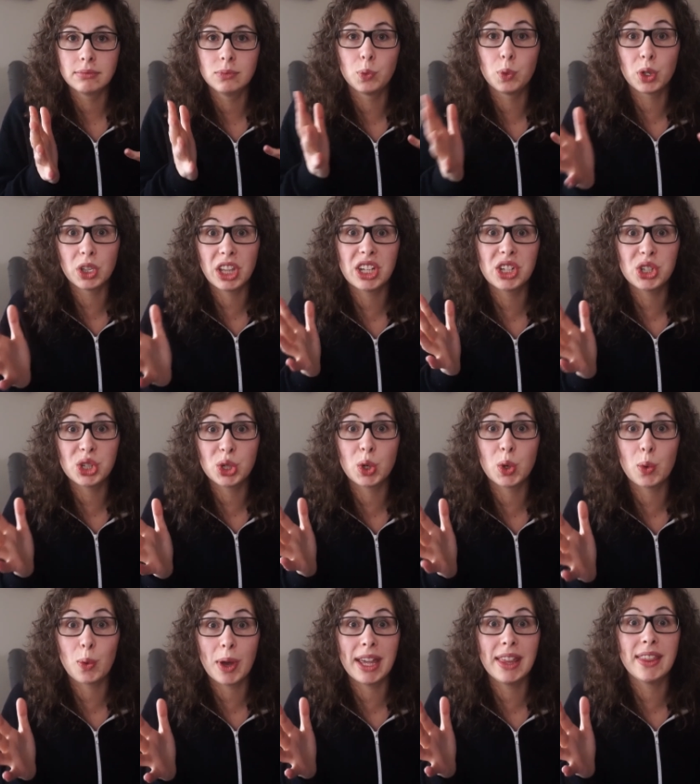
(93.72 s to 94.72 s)

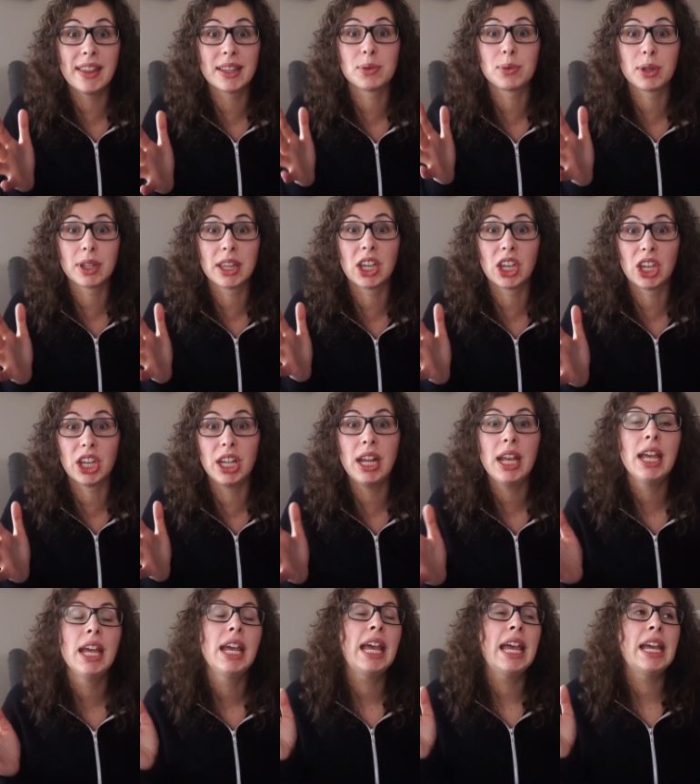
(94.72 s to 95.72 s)
relational way. That's really good.
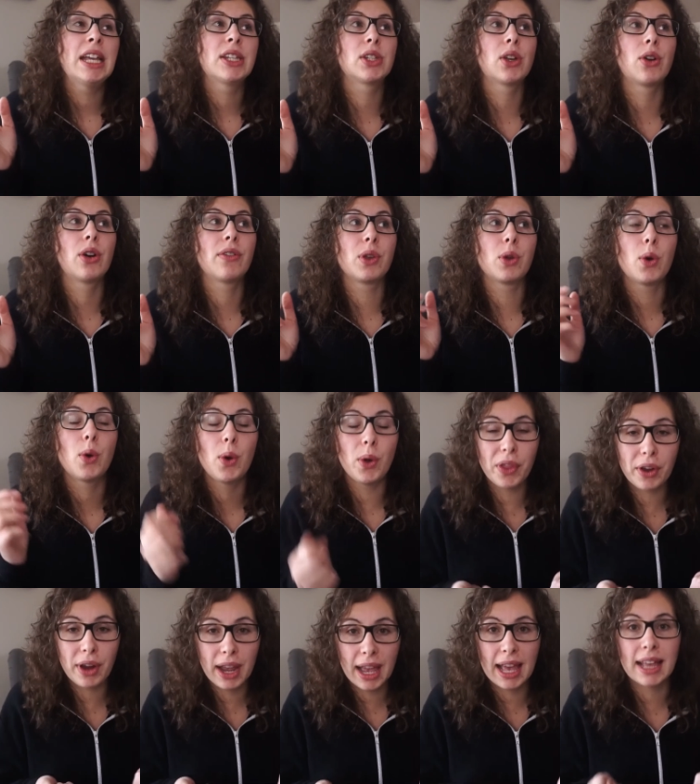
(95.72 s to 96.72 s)
So if you hold
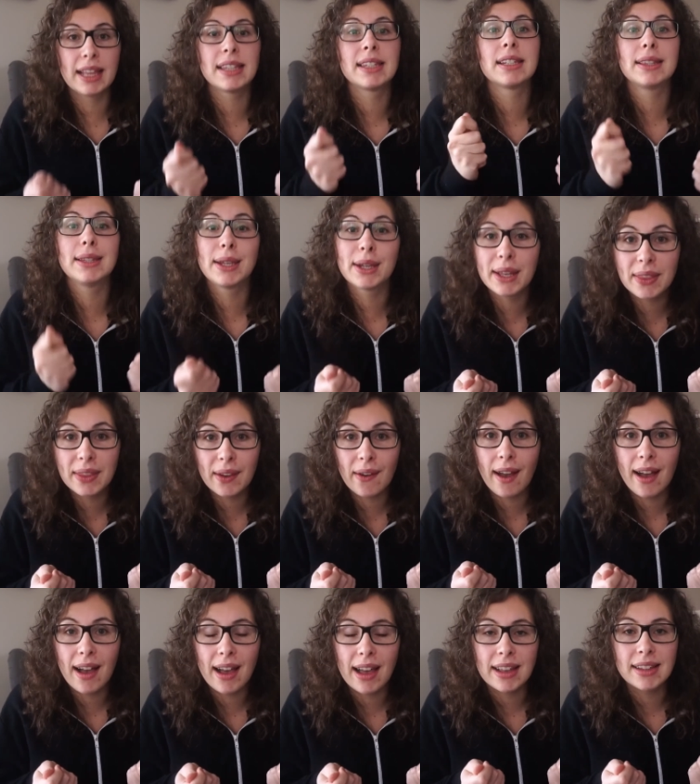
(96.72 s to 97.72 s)
their hands, look in their
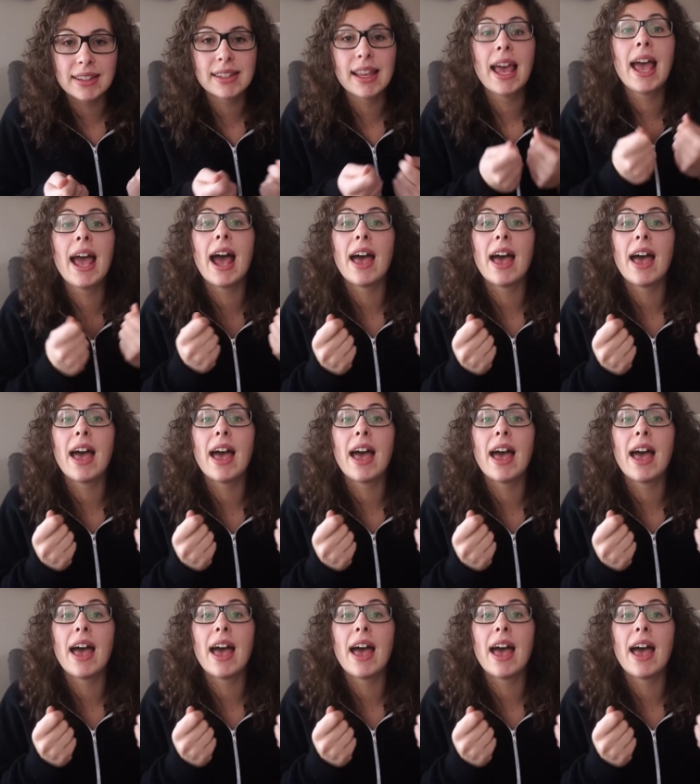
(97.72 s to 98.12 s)
eyes,